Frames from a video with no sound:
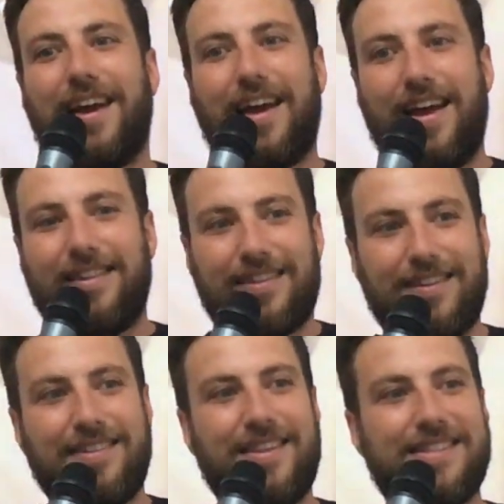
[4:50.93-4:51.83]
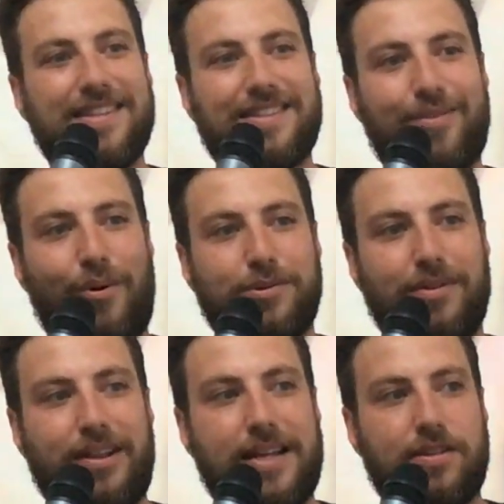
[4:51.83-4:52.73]
And this is
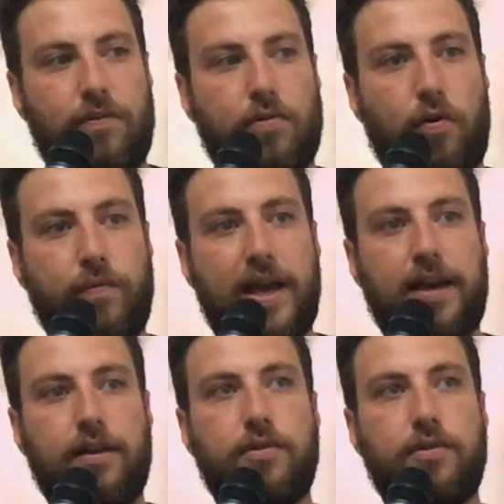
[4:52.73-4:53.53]
also a lesson of growth hacking.